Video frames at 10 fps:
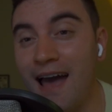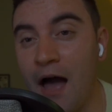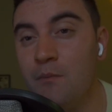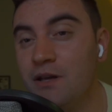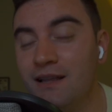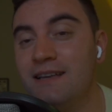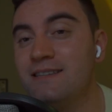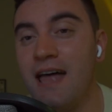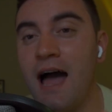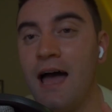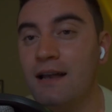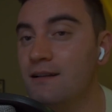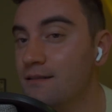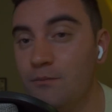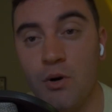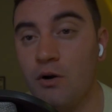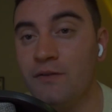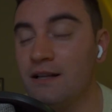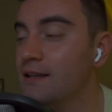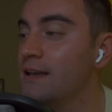emulates that
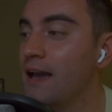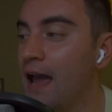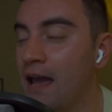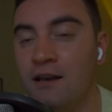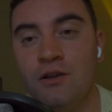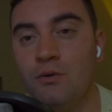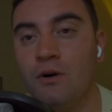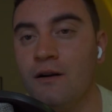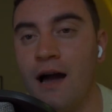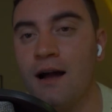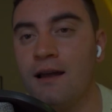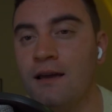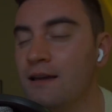perfectly, and you are not gonna...